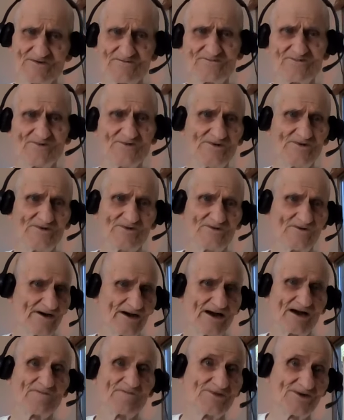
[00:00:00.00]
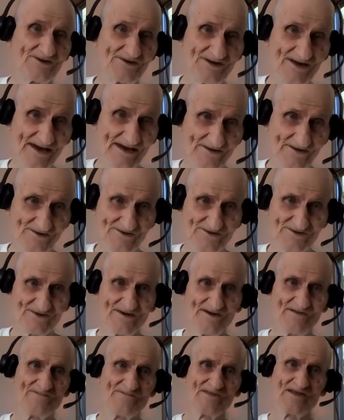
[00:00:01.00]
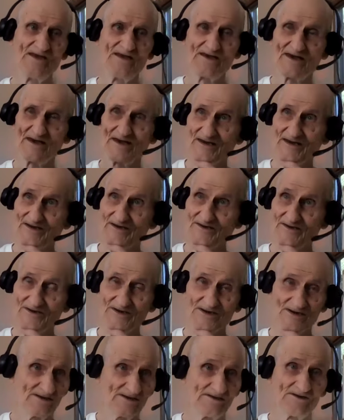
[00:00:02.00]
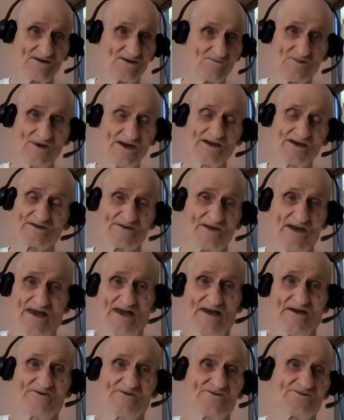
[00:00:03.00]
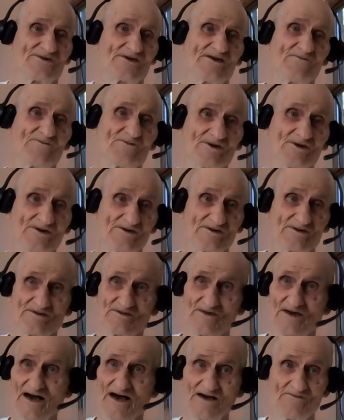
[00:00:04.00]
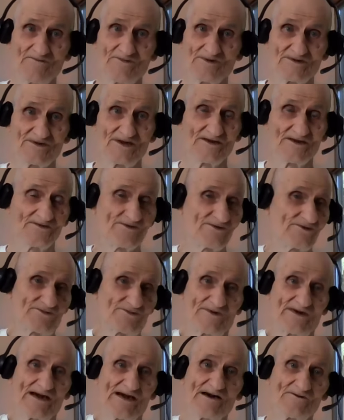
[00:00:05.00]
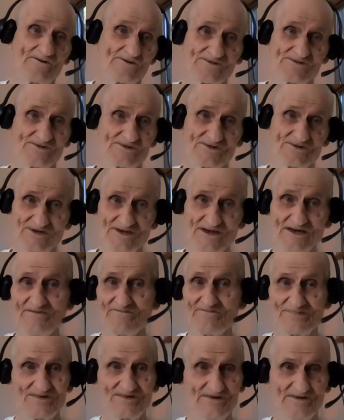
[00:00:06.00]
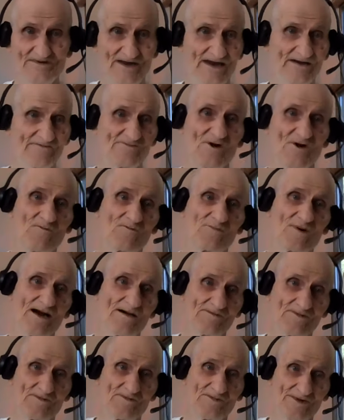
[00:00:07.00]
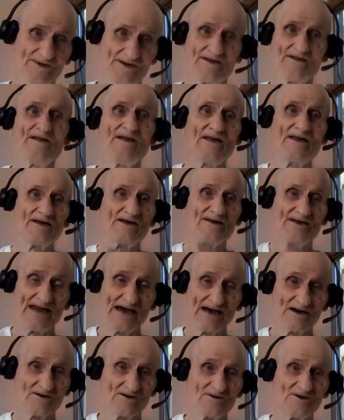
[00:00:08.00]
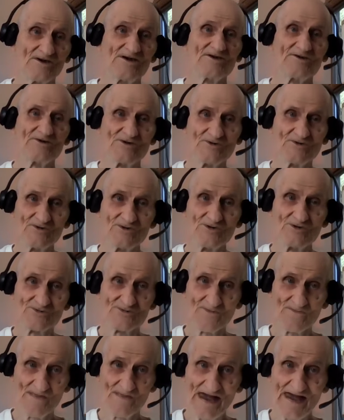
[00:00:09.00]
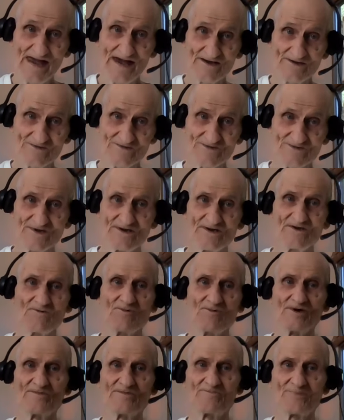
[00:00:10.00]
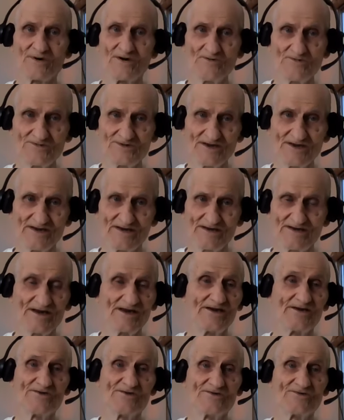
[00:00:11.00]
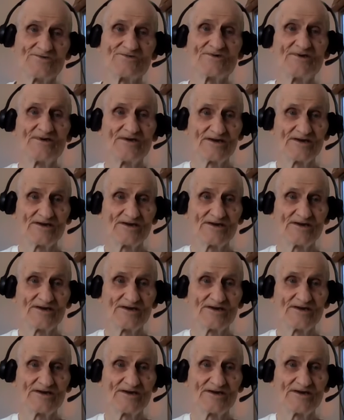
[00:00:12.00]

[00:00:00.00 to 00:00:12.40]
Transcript: of fruit or a couple of dates. And we had energy where I would get 3 hours of sleep and have no problem with it. Now, you lose mass. What protein is